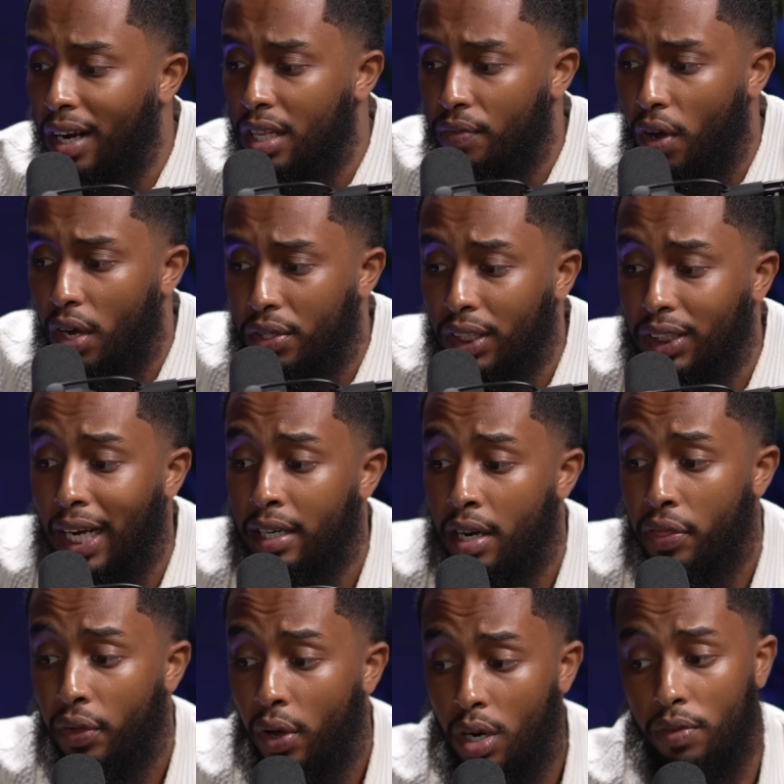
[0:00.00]
advantage and the
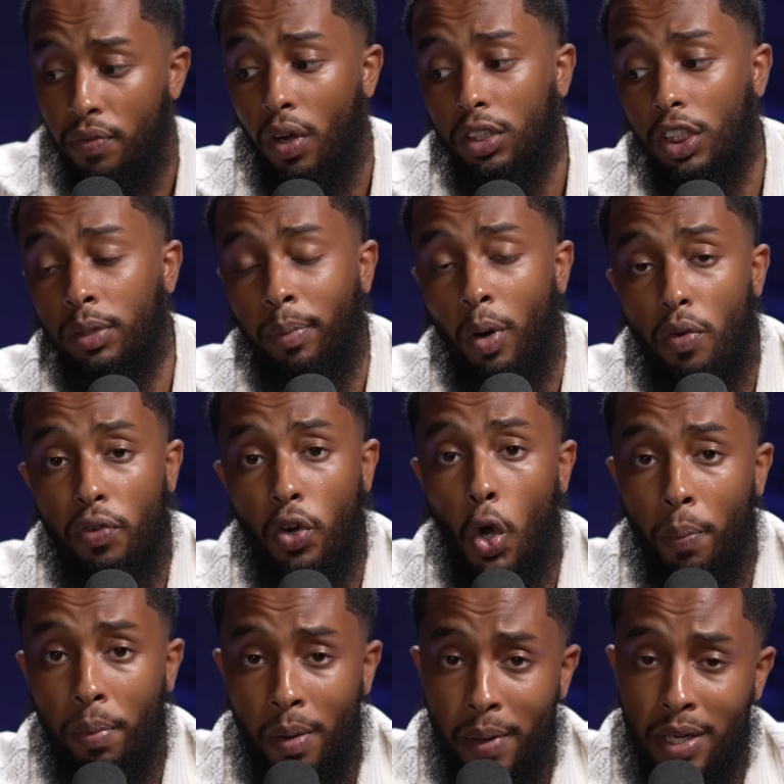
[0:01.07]
third advantage both
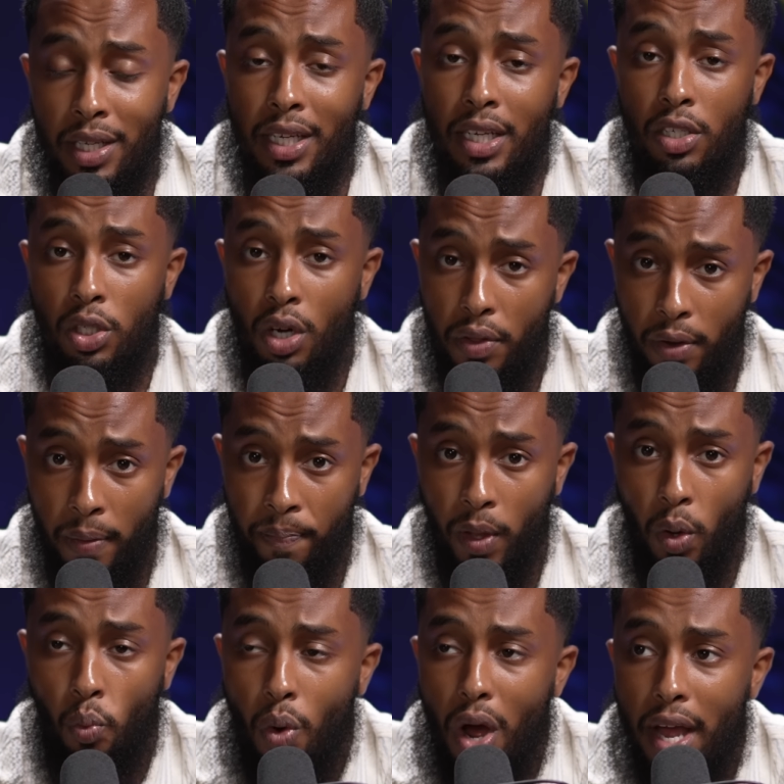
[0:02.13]
complement each other.
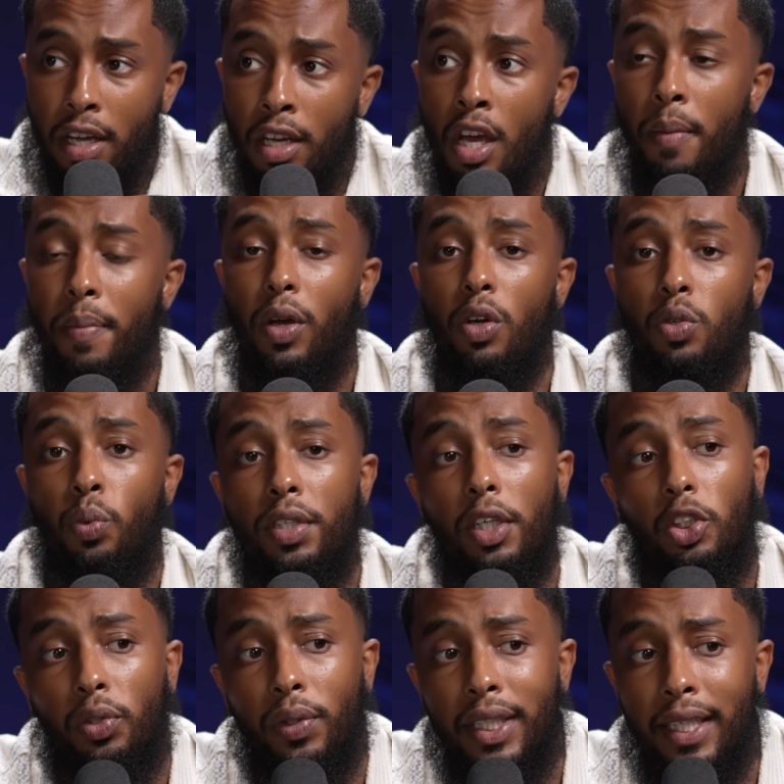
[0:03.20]
Why? Because when you're
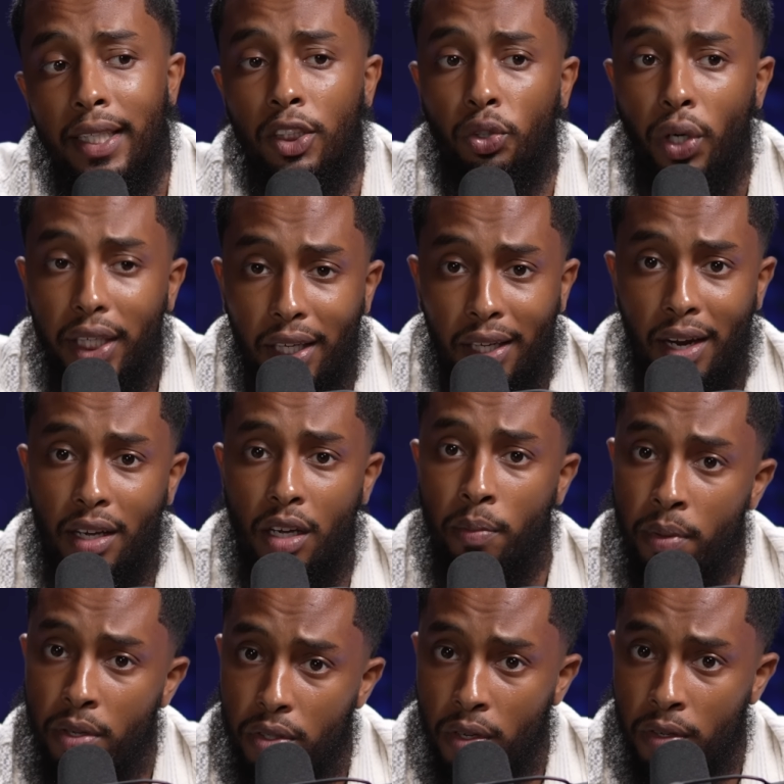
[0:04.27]
treating trading like a
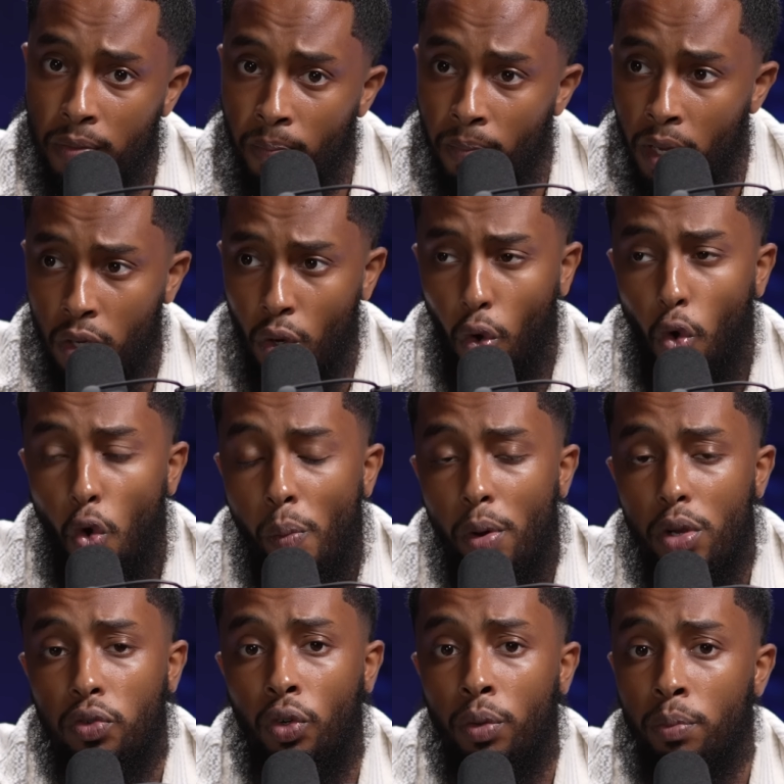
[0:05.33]
business, you're
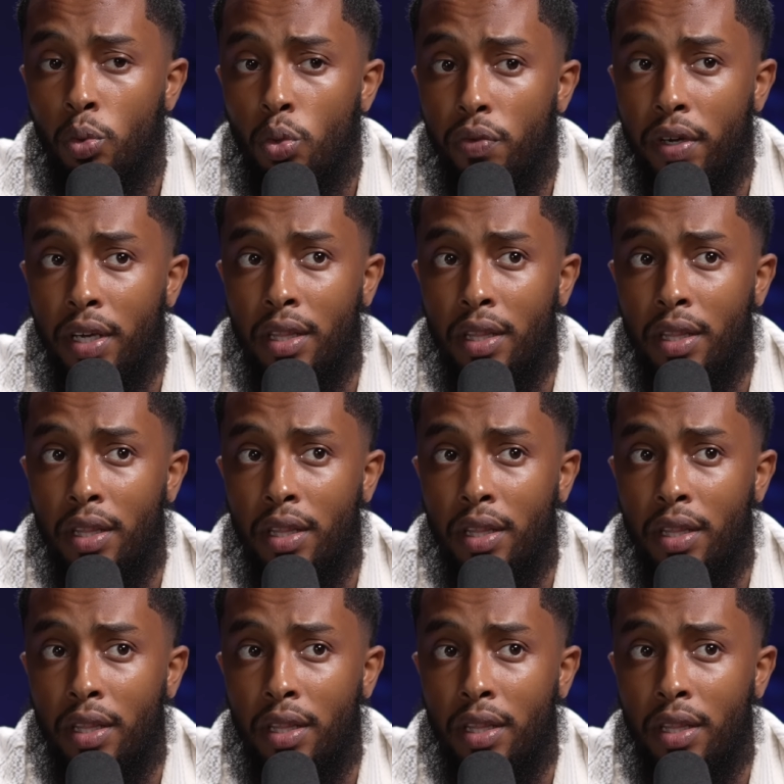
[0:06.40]
almost removing